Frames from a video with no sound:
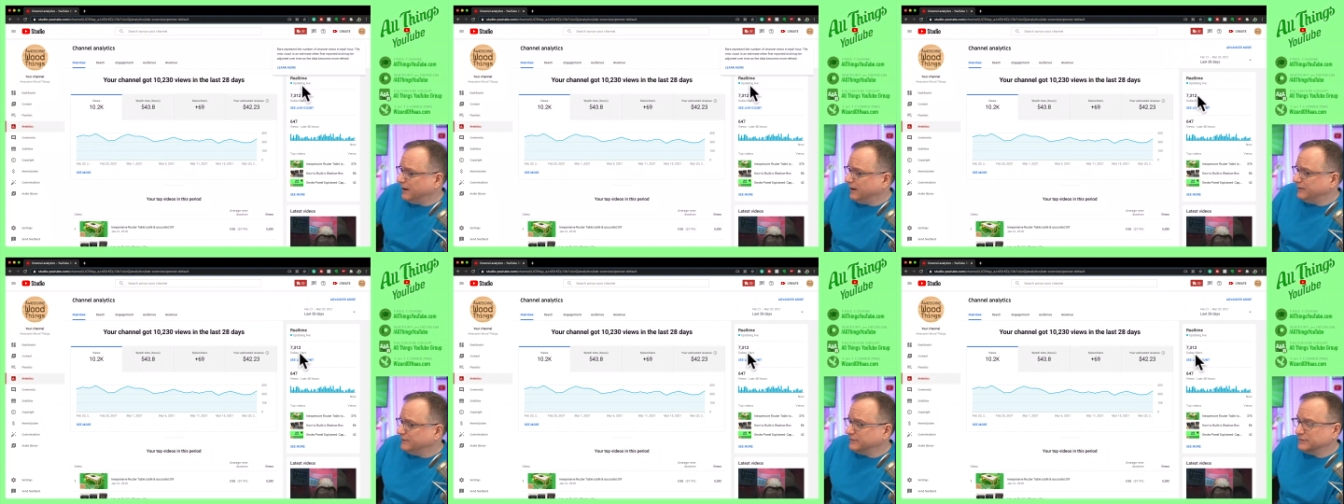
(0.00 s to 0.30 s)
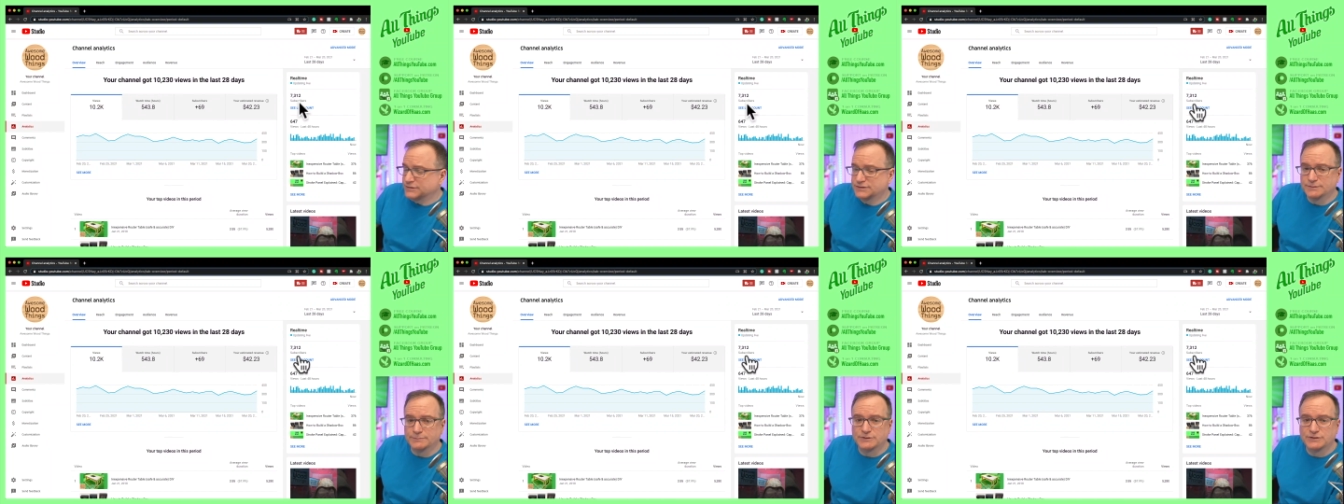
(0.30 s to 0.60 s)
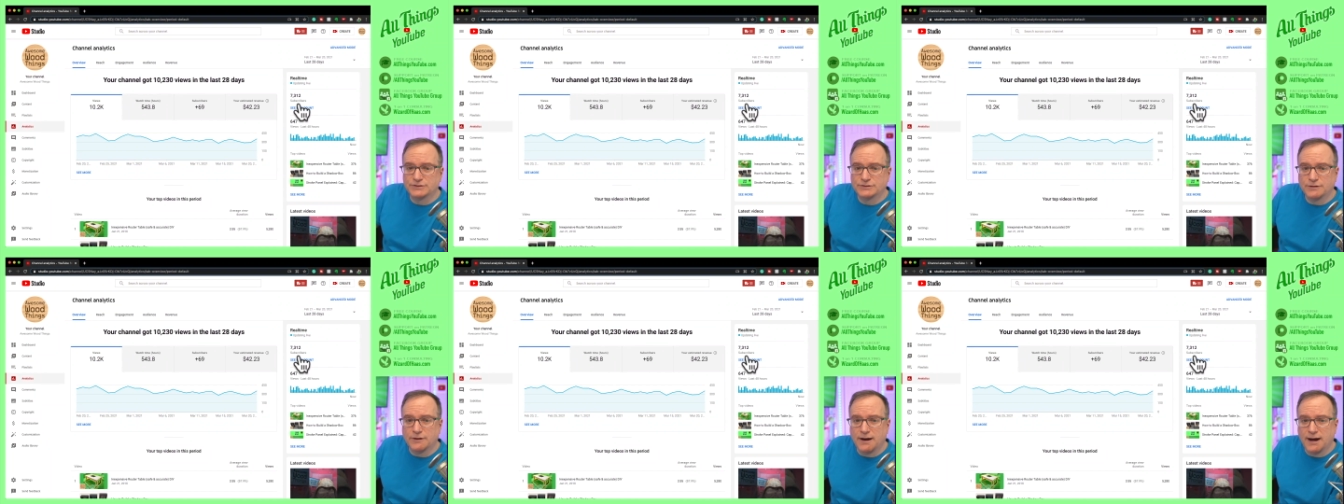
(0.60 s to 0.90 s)
under
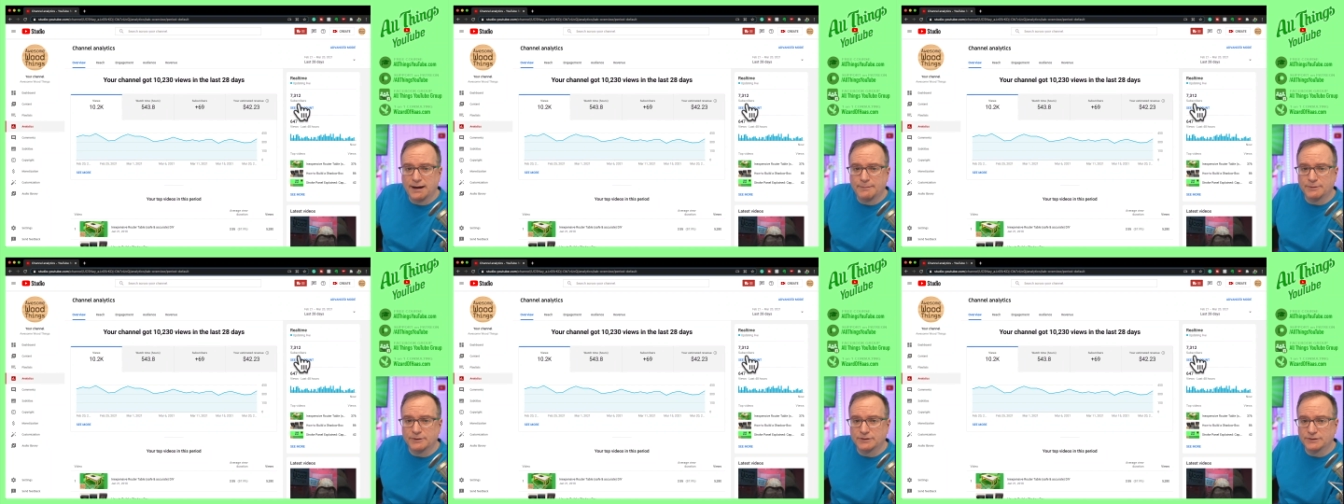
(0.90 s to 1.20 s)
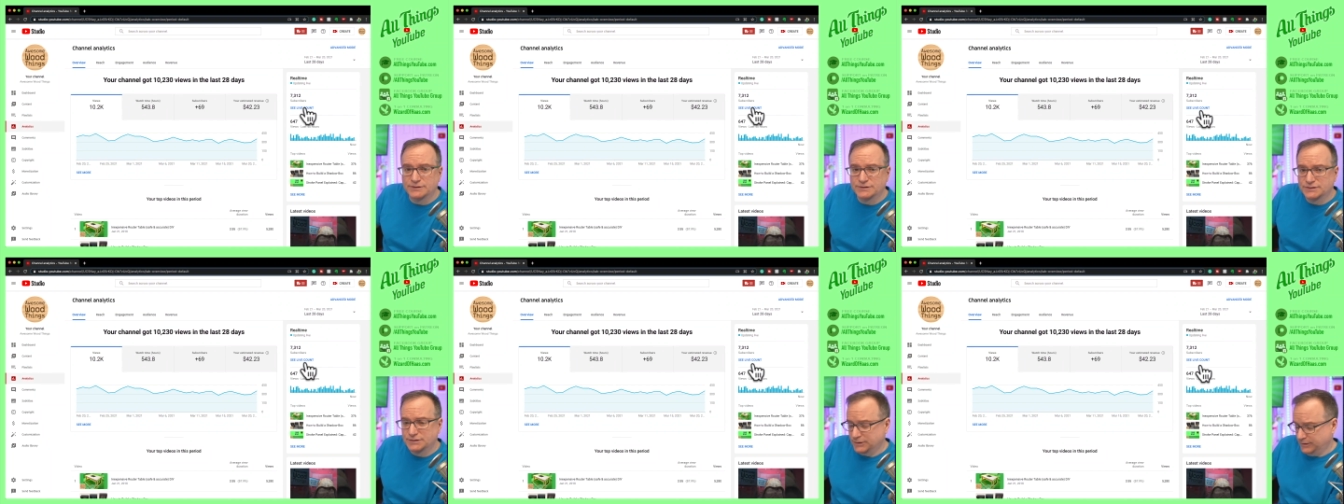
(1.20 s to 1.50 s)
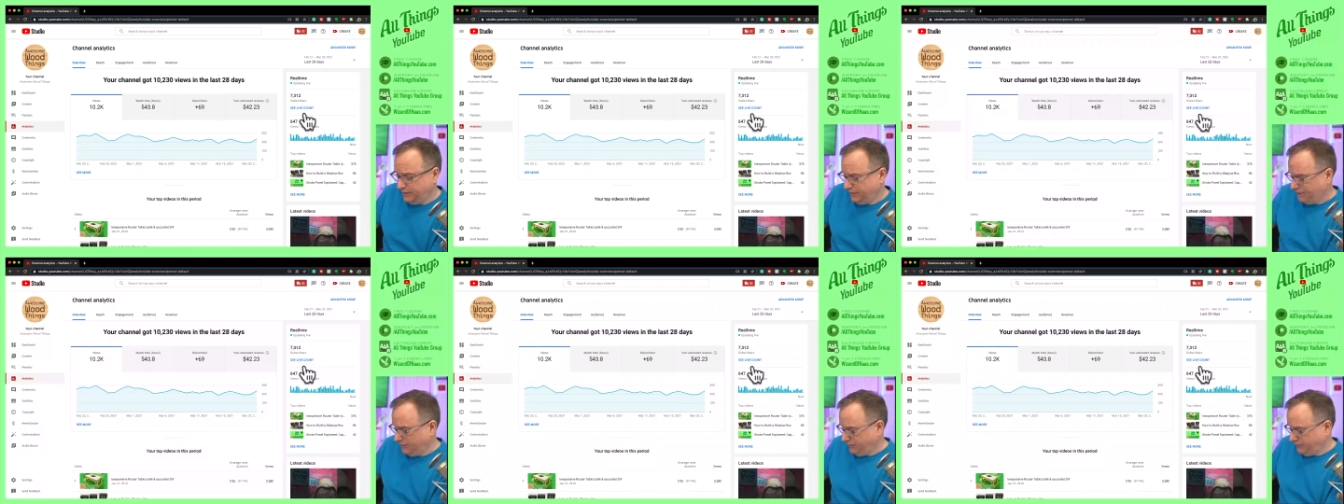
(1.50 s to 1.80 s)
subscribers,
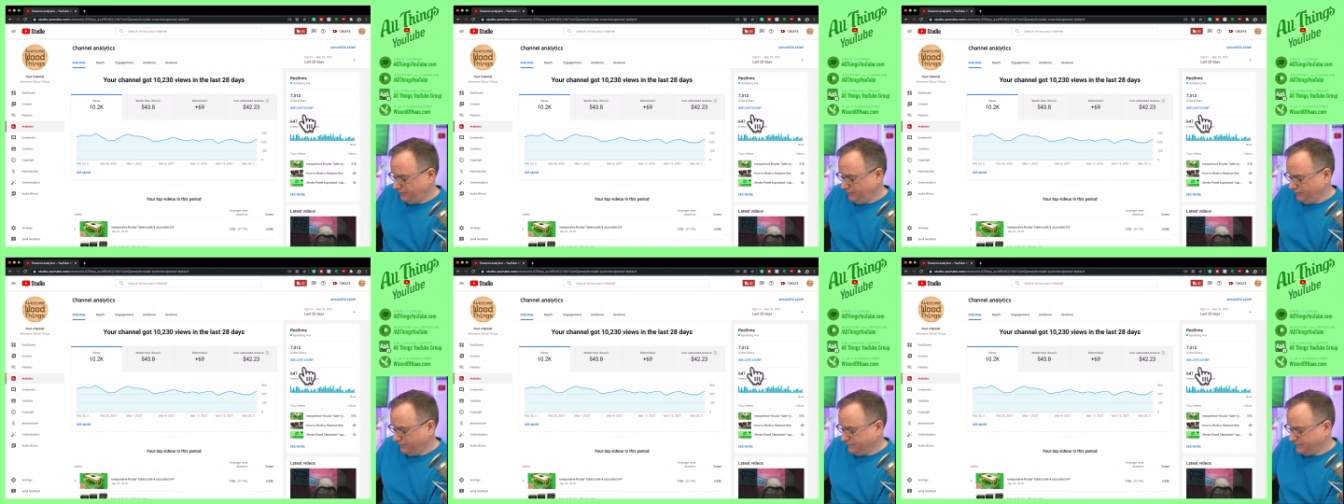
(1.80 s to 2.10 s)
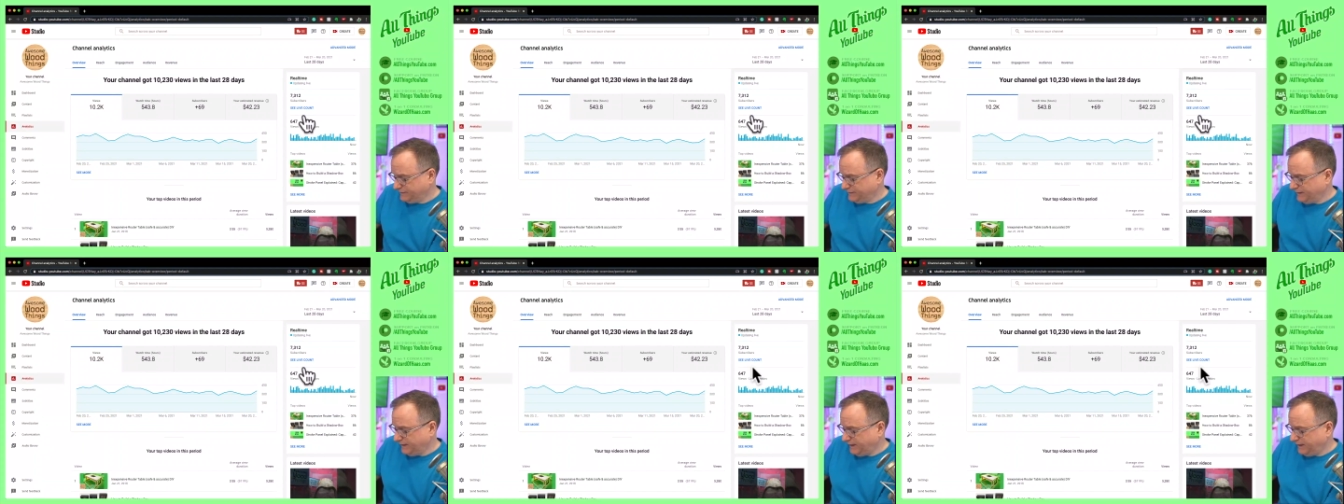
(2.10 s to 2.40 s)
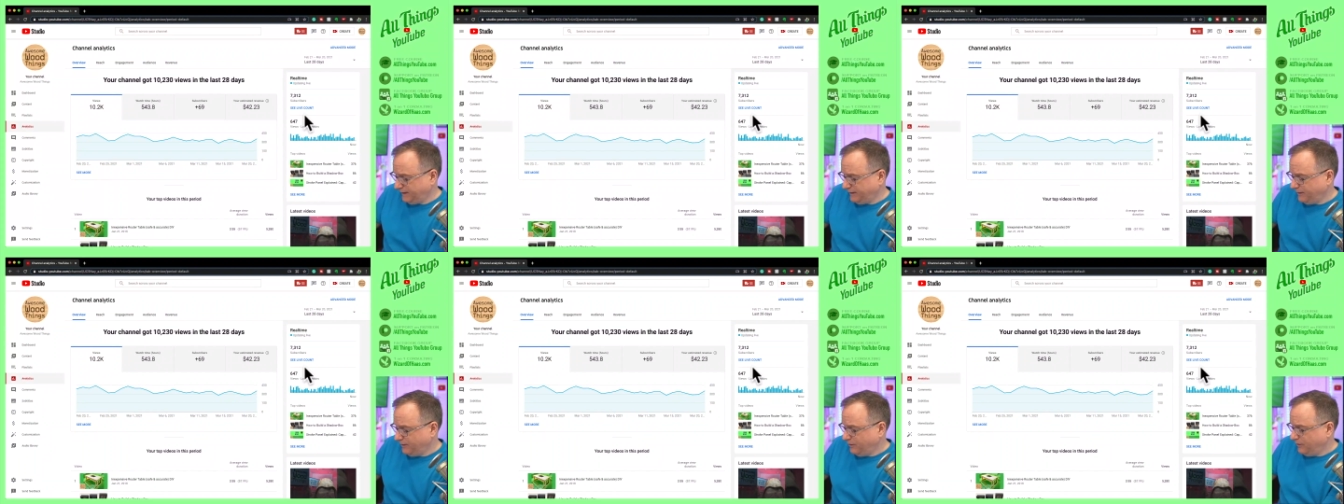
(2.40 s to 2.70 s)
you'll
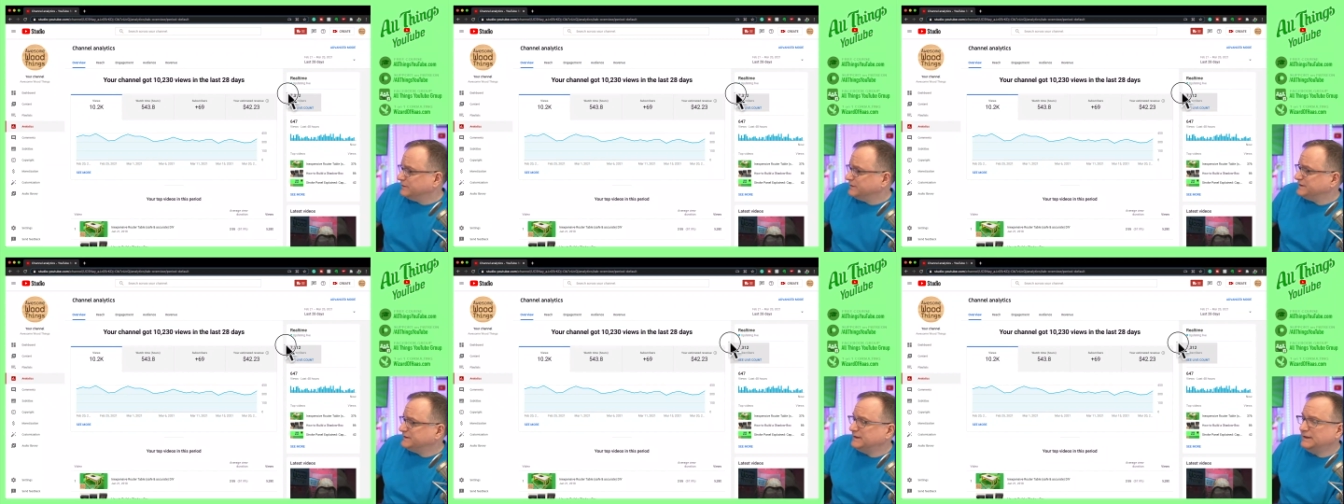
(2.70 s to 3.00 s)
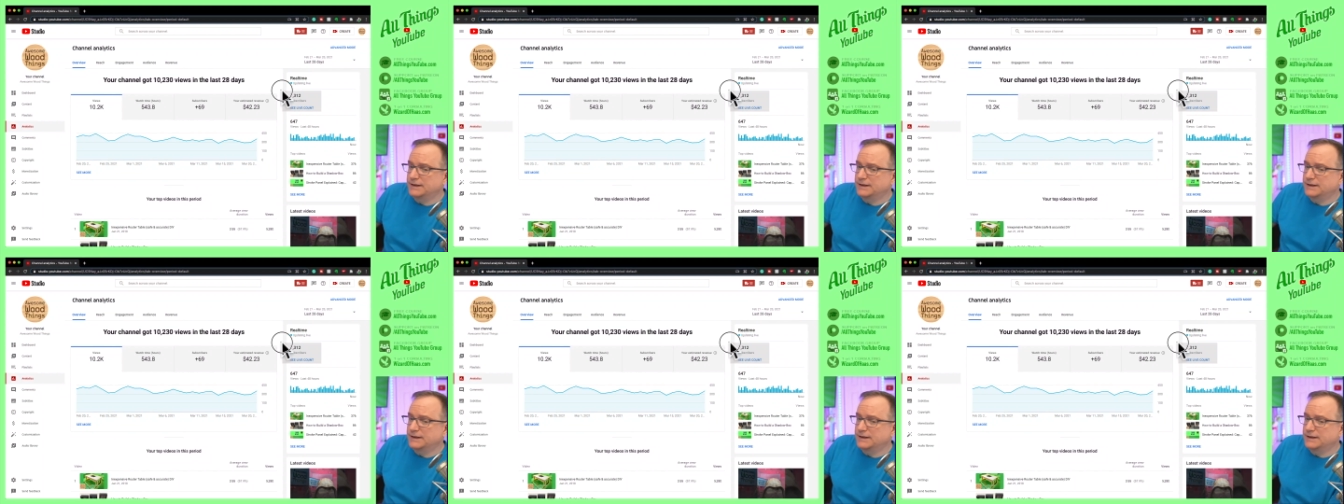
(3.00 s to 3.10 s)
see see